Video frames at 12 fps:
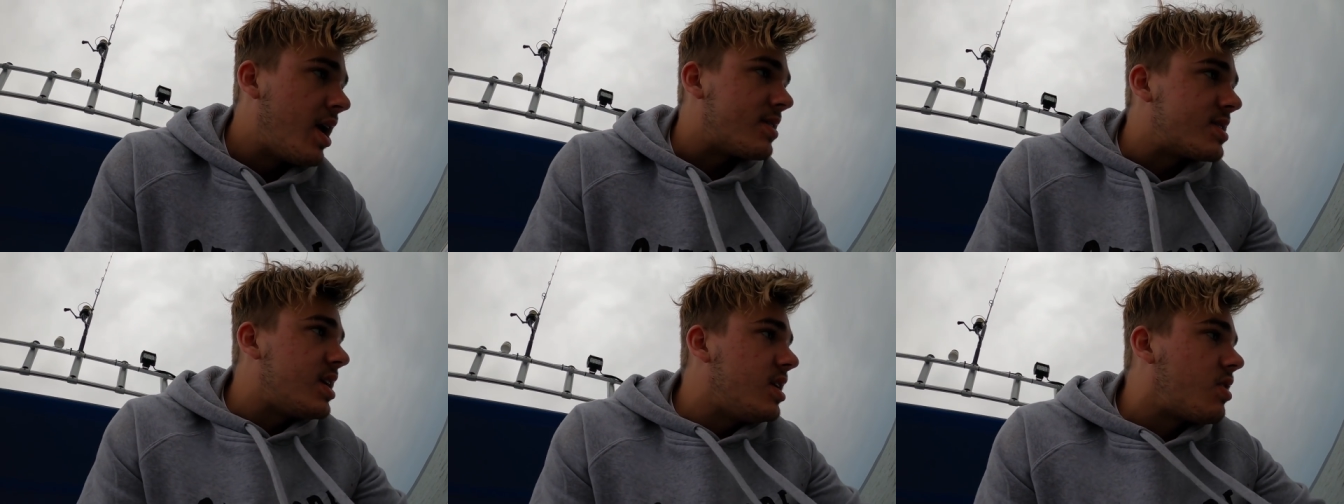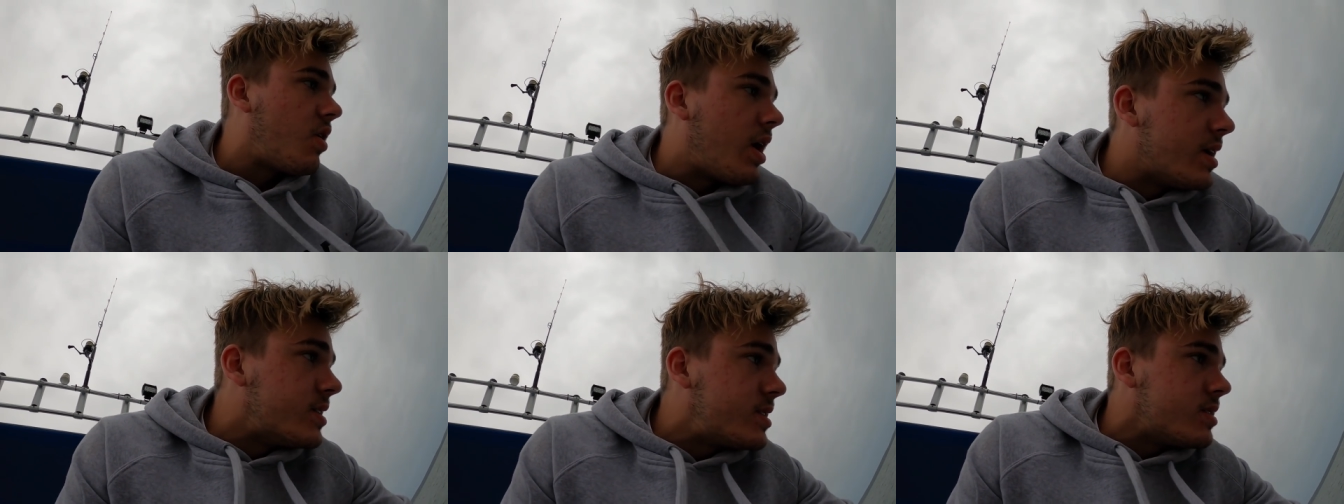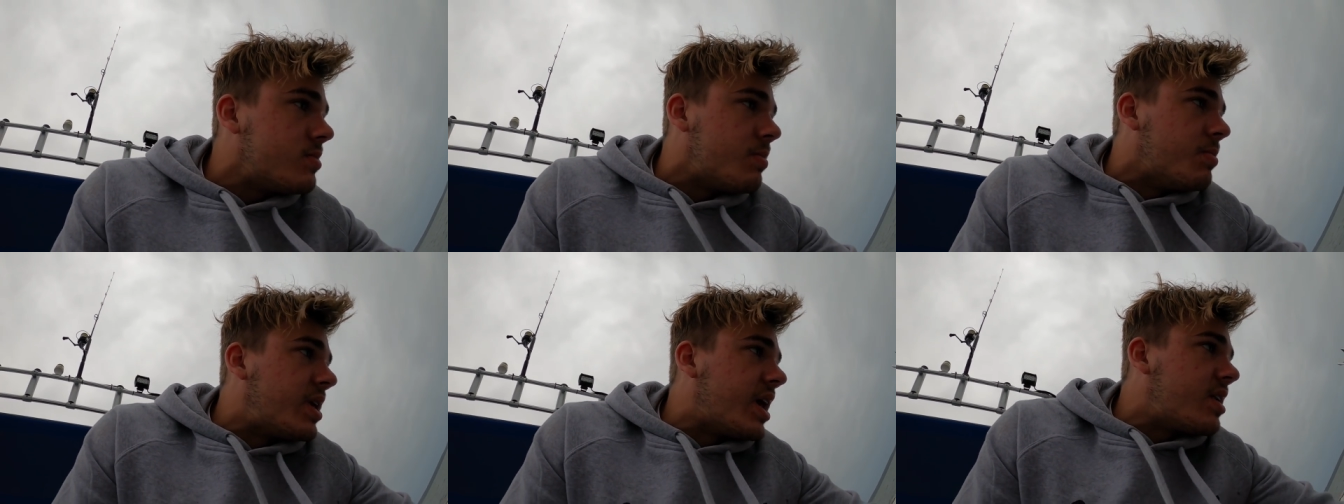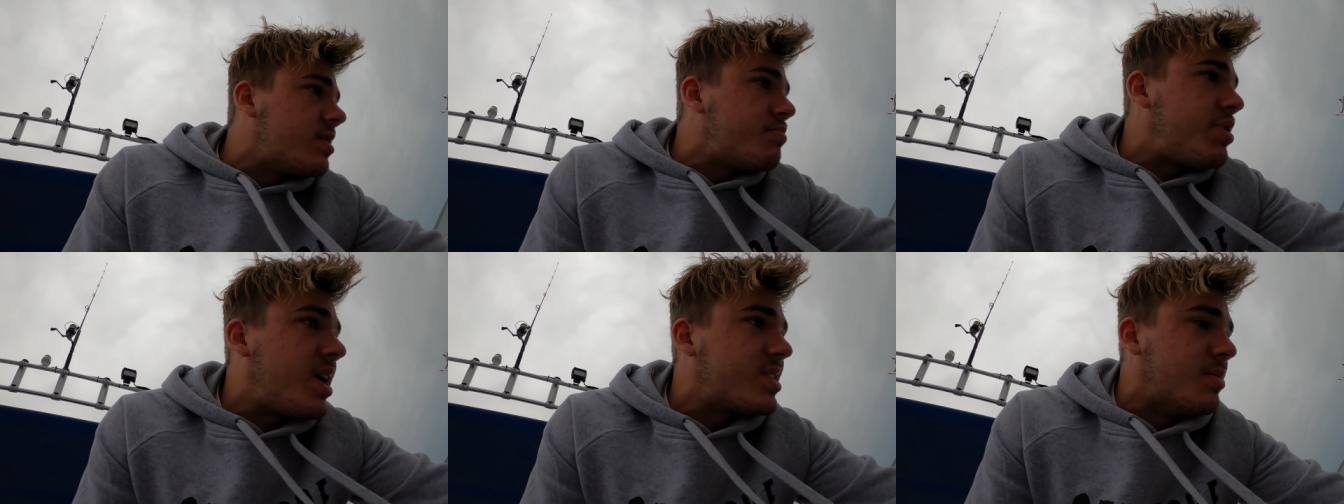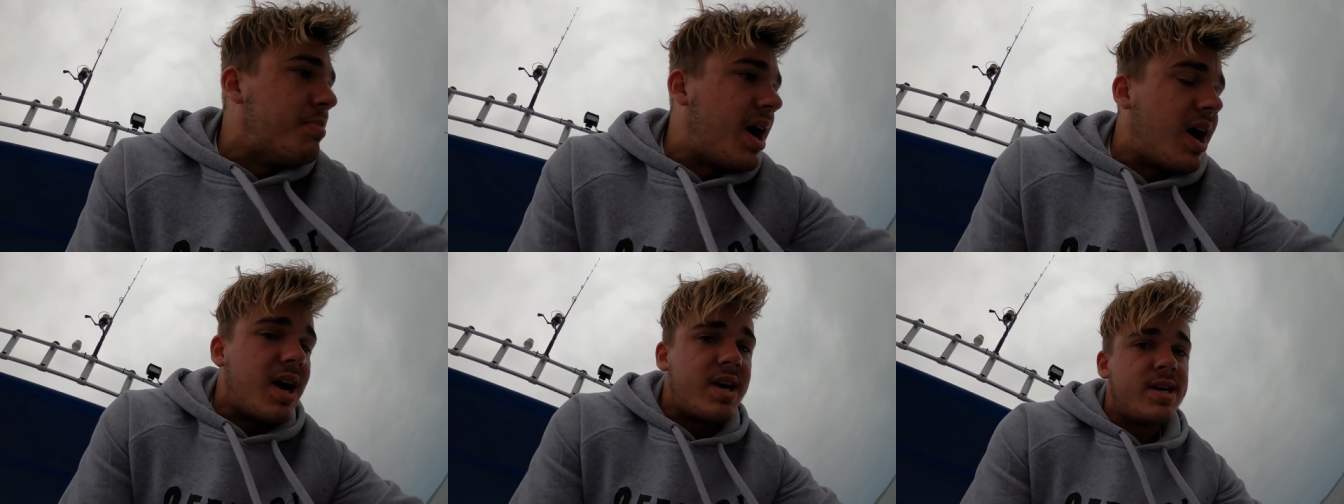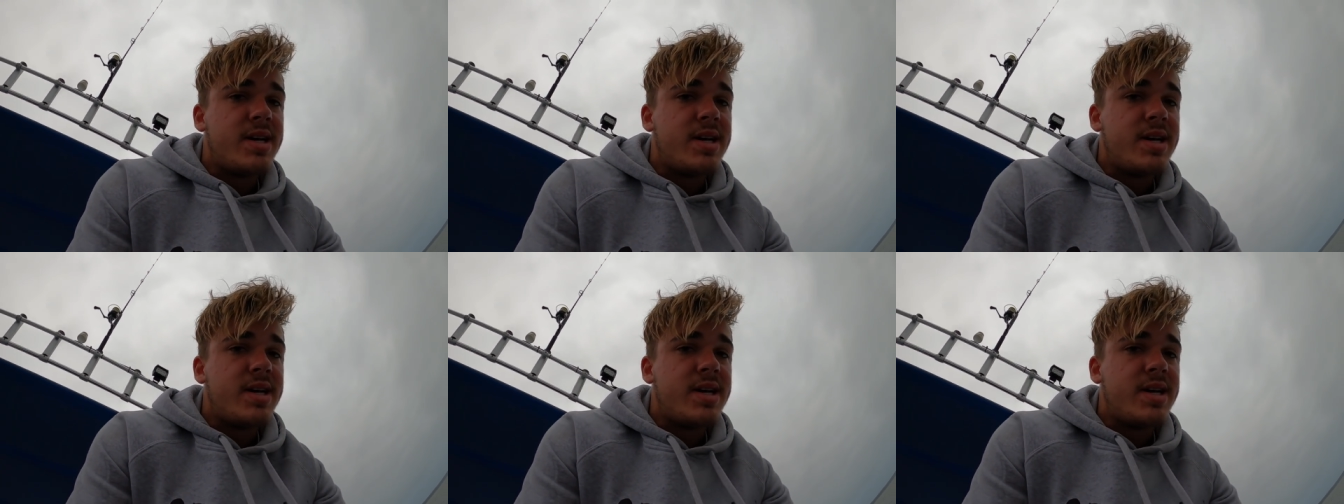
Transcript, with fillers: I'll see you guys when we get past the bar,